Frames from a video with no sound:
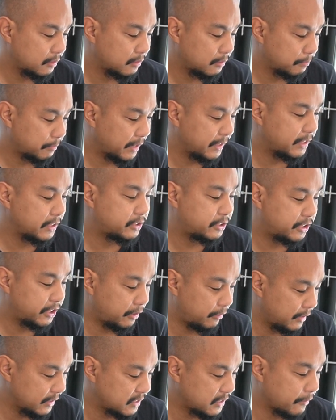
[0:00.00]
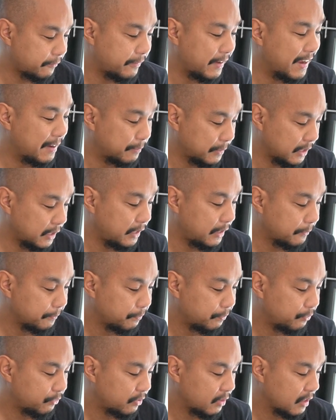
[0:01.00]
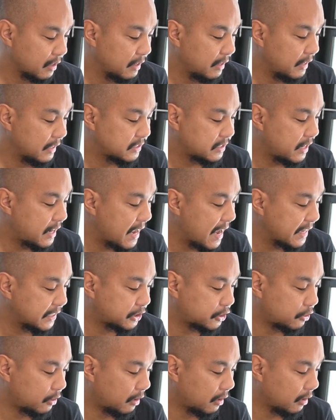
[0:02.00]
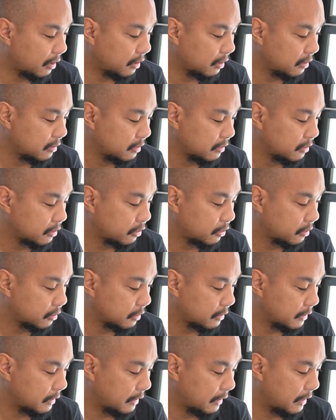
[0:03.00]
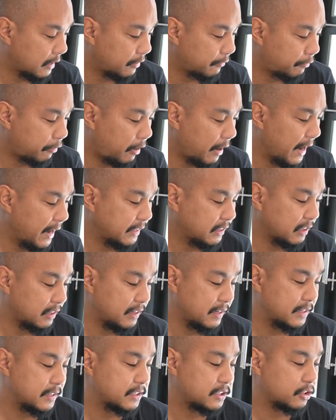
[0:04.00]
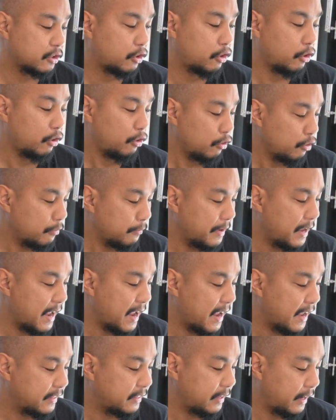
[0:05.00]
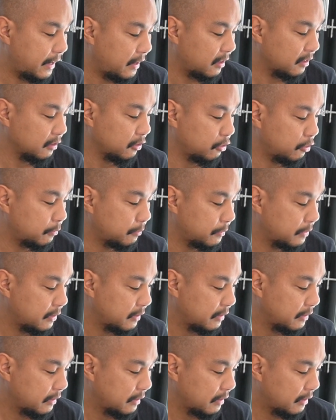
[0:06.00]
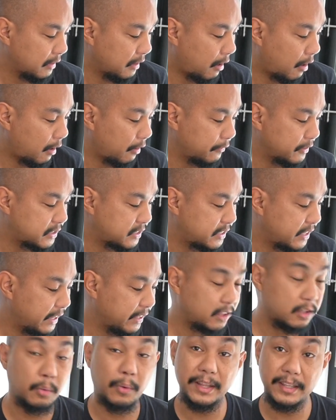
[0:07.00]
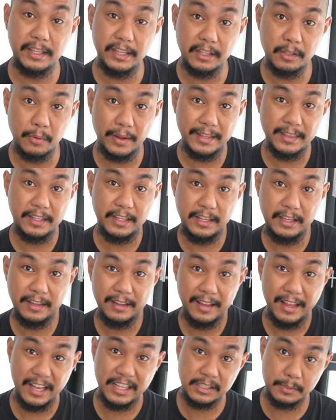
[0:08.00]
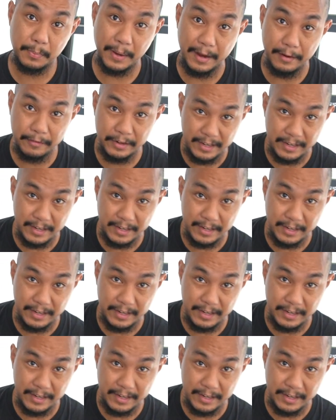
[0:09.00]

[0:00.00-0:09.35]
by the Charissa family. It's a natural, varietal is Kurume and Heirloom, harvest date 2020, expiry